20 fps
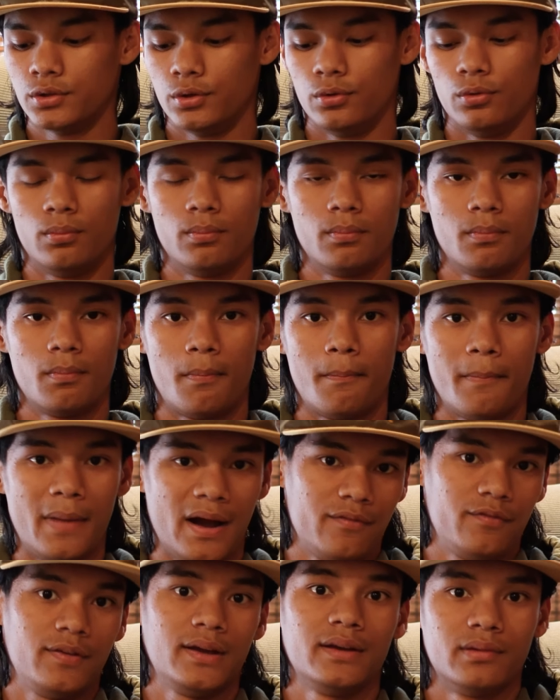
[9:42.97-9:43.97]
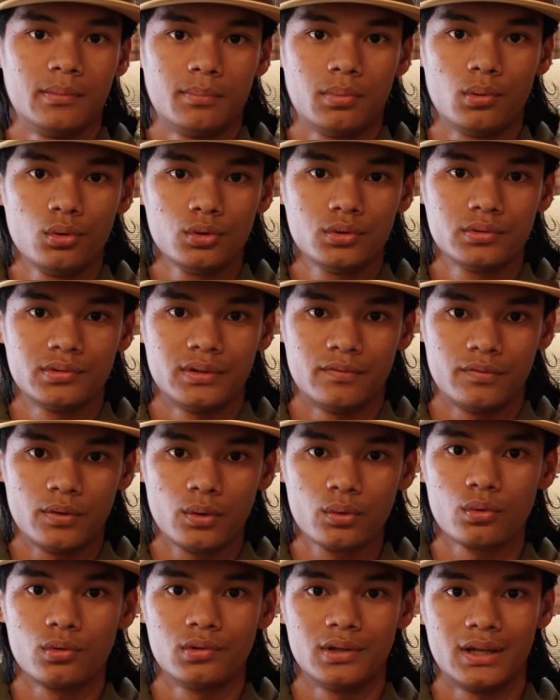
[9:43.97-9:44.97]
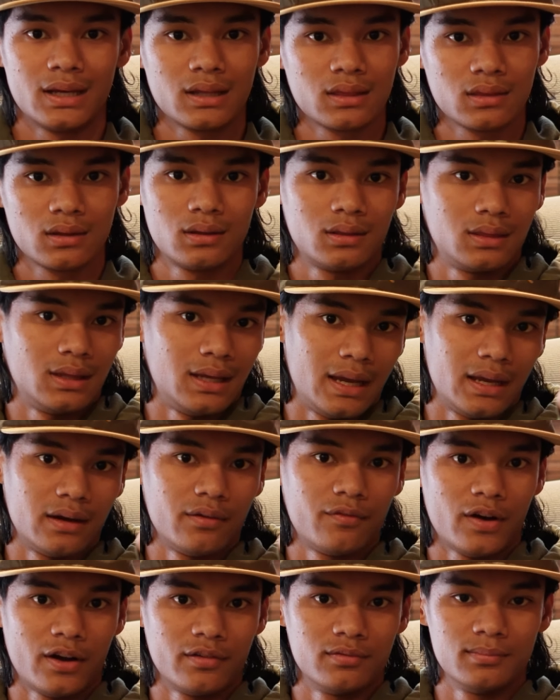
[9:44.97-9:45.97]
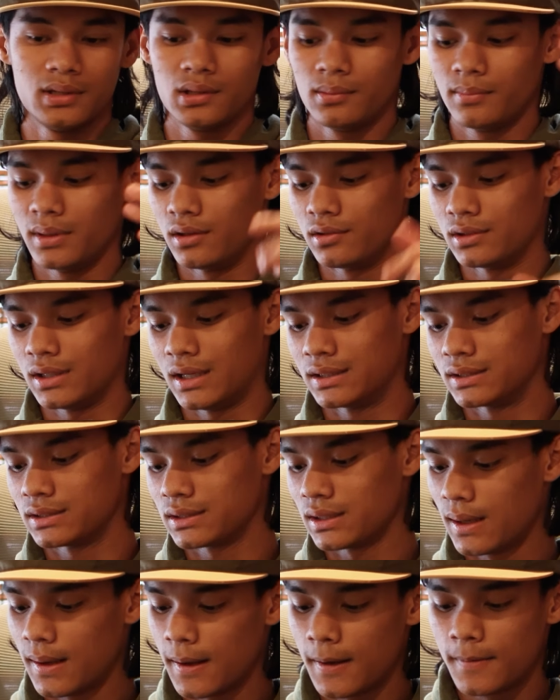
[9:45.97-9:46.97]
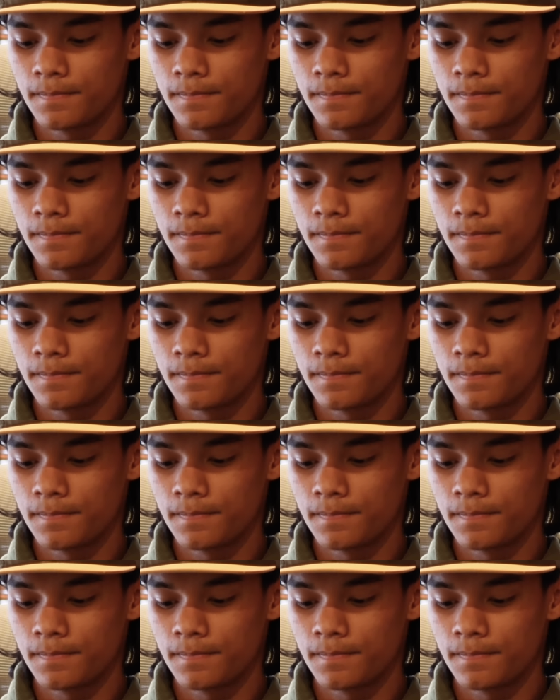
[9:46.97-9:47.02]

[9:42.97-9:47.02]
to my favorite portrait focal length, the 85mm lens,